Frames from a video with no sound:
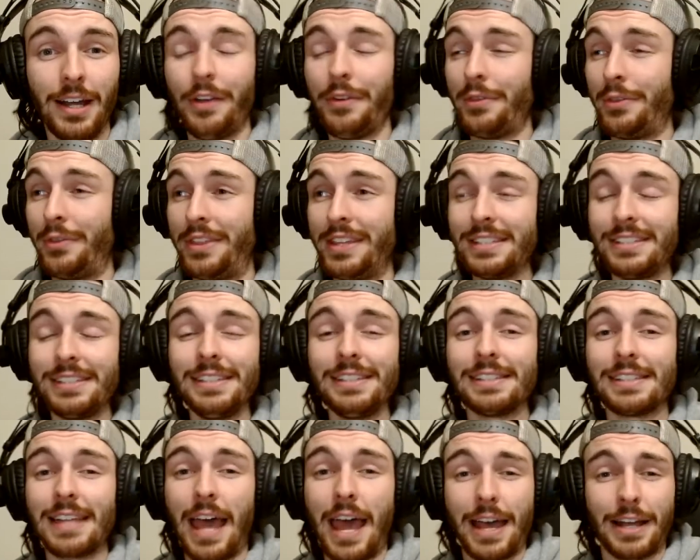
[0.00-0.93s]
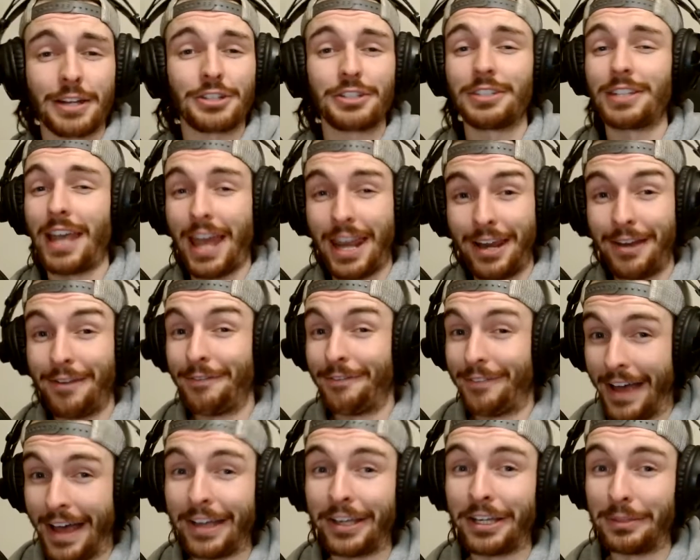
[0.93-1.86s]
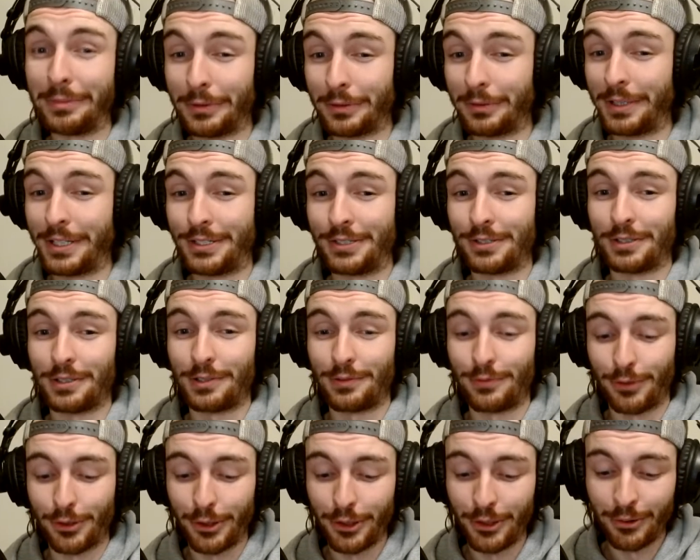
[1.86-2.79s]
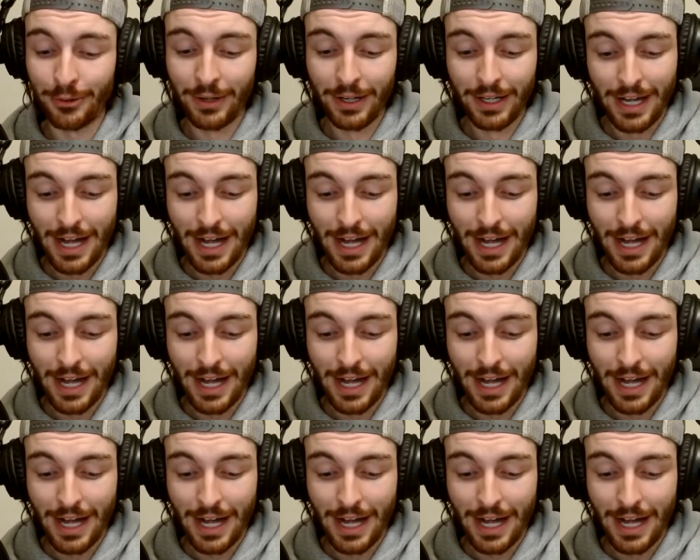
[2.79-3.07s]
this is actually an invaluable resource for you,